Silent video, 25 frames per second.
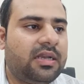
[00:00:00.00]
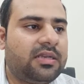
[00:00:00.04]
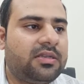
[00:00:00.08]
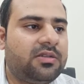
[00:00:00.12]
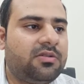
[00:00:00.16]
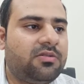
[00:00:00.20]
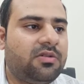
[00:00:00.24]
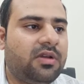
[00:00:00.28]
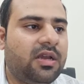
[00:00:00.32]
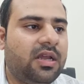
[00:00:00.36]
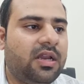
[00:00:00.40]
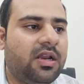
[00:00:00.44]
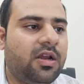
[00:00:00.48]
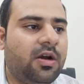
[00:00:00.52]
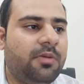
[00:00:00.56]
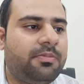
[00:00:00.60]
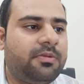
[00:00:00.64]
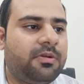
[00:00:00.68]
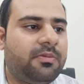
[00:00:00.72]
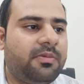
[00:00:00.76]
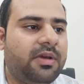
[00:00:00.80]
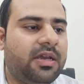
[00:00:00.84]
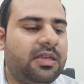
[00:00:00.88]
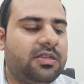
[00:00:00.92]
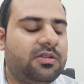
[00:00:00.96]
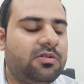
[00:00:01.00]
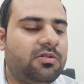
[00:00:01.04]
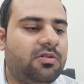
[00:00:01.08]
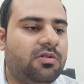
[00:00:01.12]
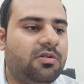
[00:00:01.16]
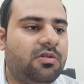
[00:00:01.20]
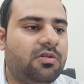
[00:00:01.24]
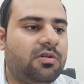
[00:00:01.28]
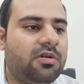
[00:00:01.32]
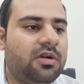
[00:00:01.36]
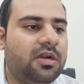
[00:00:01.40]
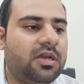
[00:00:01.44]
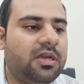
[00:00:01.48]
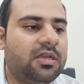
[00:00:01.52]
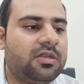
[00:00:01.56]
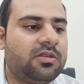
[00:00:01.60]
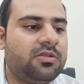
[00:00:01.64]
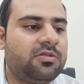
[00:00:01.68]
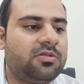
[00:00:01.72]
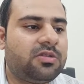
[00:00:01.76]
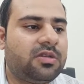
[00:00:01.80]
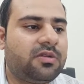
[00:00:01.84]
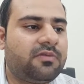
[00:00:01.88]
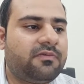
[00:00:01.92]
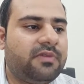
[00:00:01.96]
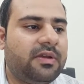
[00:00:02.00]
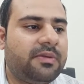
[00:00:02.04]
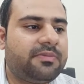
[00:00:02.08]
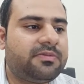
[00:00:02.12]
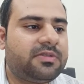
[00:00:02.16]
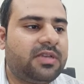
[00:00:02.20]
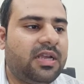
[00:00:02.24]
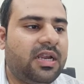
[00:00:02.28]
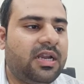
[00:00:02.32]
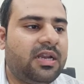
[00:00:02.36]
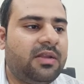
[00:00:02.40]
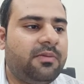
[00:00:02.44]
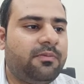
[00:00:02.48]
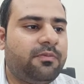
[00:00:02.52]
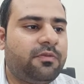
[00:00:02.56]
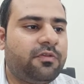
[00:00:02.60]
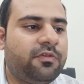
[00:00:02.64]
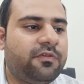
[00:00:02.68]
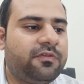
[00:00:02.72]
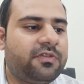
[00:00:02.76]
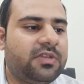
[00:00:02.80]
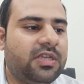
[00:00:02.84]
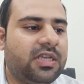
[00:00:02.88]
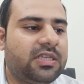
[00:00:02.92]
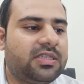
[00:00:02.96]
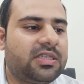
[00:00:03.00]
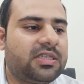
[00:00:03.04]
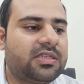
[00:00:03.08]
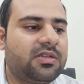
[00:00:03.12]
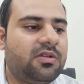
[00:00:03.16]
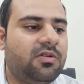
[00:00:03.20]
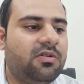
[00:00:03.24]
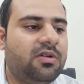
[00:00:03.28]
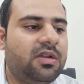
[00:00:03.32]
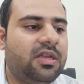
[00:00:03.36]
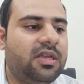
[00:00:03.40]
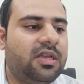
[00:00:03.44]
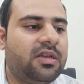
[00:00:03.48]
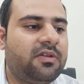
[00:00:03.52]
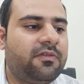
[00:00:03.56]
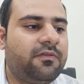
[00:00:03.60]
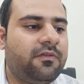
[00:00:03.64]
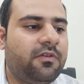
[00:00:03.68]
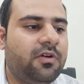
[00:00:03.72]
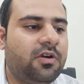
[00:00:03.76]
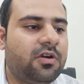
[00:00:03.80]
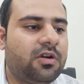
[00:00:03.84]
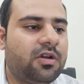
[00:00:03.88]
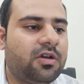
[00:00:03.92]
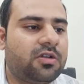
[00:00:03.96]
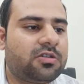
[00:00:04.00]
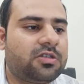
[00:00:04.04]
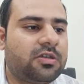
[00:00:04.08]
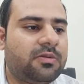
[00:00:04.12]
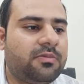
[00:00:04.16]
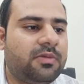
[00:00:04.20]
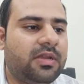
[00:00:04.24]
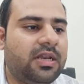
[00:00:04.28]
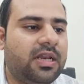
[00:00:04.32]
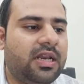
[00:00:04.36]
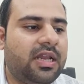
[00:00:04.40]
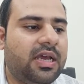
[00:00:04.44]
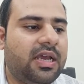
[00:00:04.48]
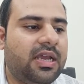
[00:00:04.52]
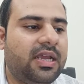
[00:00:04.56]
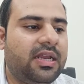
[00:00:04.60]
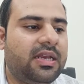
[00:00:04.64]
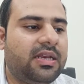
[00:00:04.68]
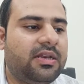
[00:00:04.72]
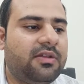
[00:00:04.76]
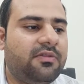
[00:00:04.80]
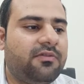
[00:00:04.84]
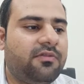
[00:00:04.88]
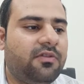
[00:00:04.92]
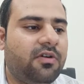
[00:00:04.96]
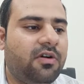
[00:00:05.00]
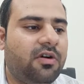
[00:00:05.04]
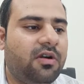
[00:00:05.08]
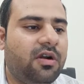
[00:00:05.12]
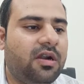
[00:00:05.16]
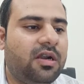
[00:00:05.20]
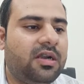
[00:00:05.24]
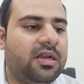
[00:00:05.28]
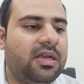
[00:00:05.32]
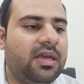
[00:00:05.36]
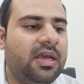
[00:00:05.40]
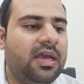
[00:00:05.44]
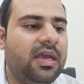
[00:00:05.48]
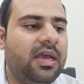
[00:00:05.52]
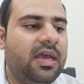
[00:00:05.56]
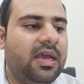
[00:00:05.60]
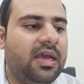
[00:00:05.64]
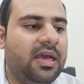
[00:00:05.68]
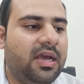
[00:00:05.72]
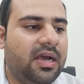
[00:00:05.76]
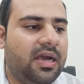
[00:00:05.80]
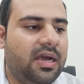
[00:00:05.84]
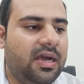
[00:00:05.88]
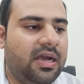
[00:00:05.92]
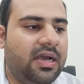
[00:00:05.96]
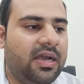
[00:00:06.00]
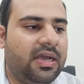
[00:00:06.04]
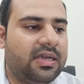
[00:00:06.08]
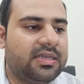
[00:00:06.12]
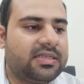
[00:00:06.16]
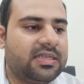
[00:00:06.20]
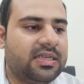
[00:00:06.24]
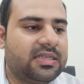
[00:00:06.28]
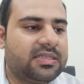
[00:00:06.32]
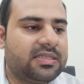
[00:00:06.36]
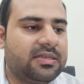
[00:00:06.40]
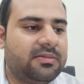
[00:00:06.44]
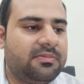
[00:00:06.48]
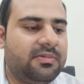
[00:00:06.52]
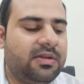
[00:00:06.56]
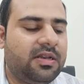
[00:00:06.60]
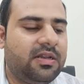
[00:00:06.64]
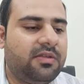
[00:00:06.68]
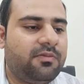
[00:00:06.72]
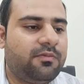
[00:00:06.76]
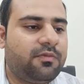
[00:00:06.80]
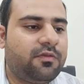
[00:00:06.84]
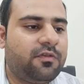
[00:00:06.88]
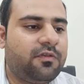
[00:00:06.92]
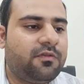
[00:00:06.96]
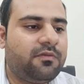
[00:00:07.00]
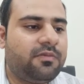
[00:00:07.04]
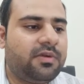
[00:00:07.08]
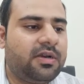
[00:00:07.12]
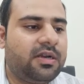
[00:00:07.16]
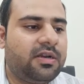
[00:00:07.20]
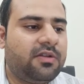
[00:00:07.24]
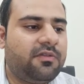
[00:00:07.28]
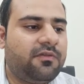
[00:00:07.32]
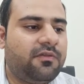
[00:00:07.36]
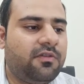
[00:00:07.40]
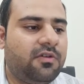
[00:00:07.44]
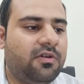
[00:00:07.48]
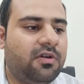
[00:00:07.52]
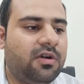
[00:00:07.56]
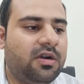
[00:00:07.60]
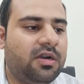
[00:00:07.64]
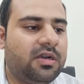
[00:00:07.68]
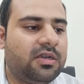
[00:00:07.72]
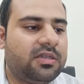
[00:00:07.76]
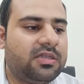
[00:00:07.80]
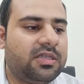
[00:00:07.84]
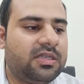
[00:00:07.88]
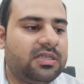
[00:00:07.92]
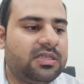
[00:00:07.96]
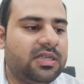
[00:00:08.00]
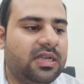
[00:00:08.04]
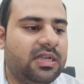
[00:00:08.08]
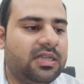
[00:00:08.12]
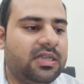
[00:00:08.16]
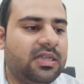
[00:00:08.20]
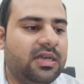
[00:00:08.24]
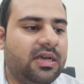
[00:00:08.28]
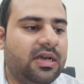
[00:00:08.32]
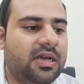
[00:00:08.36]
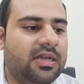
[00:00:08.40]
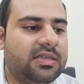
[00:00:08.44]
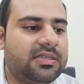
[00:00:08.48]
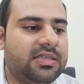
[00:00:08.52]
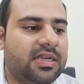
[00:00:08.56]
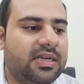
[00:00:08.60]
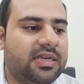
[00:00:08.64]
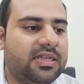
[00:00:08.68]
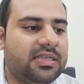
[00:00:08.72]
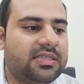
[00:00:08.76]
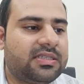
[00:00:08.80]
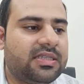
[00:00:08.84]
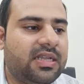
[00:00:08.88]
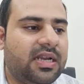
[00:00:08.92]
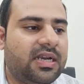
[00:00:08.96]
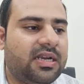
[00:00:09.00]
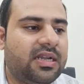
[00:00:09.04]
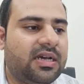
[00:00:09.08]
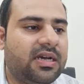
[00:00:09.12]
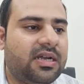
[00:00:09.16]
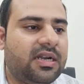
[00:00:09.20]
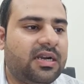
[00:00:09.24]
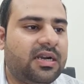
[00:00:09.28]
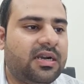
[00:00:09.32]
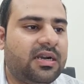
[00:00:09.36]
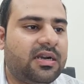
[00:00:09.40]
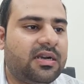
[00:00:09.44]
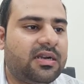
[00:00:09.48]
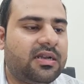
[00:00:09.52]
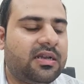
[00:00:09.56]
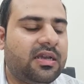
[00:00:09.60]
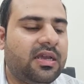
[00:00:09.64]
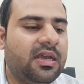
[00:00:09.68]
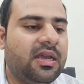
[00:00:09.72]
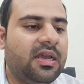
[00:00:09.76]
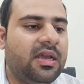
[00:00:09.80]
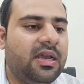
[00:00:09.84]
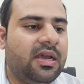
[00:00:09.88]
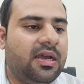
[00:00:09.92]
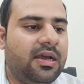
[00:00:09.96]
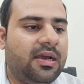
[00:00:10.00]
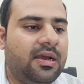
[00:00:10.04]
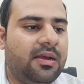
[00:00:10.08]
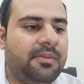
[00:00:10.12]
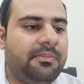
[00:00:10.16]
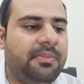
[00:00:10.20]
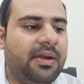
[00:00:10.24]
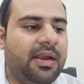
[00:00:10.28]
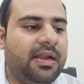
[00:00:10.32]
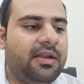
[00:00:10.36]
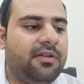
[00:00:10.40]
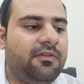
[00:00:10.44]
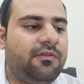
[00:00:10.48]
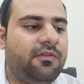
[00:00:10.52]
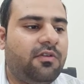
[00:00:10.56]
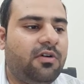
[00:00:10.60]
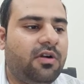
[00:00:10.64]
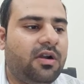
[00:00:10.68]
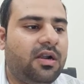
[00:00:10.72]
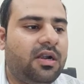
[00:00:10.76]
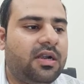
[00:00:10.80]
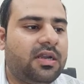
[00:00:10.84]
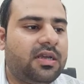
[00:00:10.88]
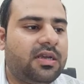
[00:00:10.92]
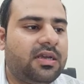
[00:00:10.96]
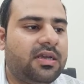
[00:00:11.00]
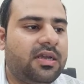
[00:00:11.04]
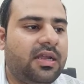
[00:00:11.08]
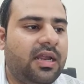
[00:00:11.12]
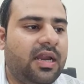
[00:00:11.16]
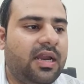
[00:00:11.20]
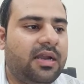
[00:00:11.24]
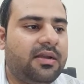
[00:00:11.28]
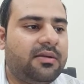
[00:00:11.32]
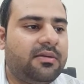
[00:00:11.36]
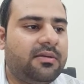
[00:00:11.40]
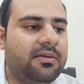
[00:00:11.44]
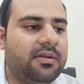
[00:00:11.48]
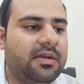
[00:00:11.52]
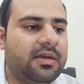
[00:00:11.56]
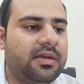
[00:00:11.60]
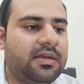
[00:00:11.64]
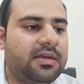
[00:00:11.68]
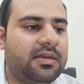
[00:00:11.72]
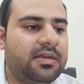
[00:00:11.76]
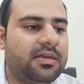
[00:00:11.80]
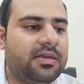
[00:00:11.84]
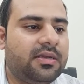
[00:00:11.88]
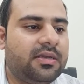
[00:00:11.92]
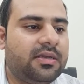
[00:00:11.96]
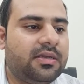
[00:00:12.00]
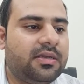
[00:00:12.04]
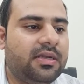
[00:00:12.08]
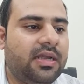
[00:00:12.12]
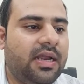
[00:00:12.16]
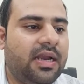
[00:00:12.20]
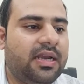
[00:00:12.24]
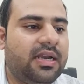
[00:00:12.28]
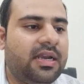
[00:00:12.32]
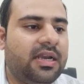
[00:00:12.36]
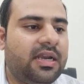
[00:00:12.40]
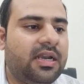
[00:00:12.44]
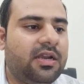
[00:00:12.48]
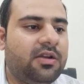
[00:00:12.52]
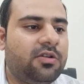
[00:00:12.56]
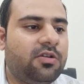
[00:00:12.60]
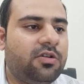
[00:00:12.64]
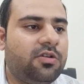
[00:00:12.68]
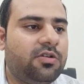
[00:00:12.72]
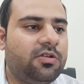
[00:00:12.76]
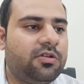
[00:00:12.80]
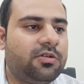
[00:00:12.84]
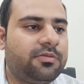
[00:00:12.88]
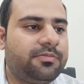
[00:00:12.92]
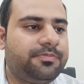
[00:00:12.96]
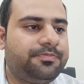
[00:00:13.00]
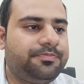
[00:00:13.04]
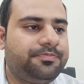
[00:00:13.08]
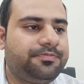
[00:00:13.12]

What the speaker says: you can optimize your using website. Improve CSS loading, font awesome inline default, accessible improvement default. These are the settings that are by default added into your